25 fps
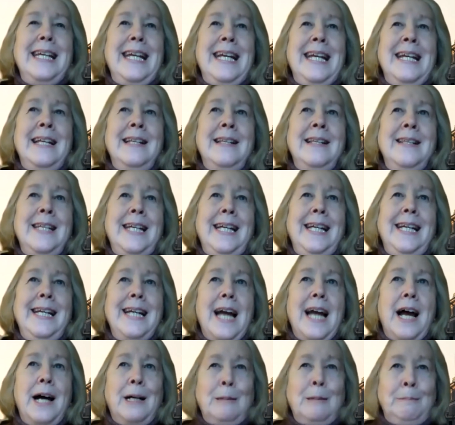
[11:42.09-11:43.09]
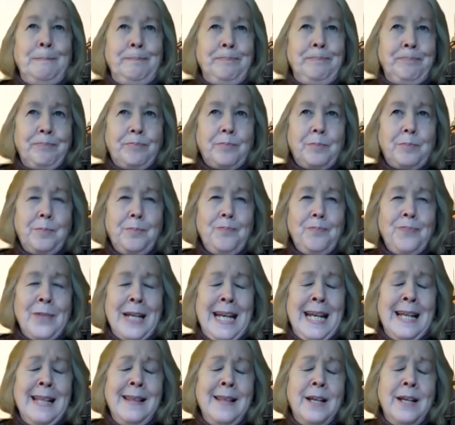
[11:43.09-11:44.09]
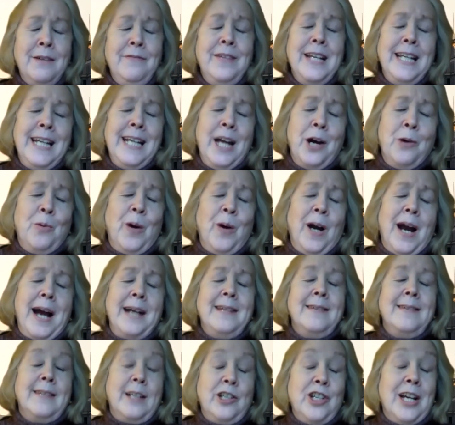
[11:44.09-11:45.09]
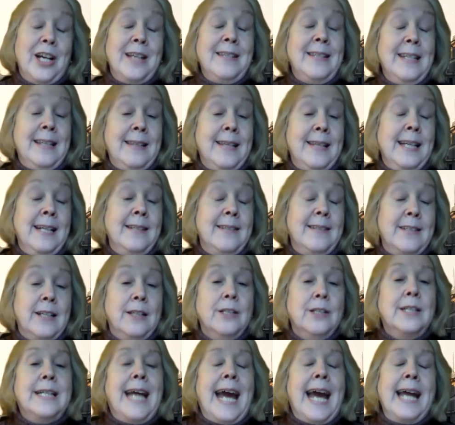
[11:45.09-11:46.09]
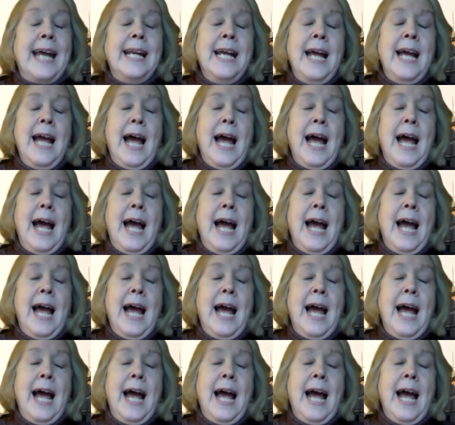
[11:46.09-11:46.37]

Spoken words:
in the video where I suggested things to look at,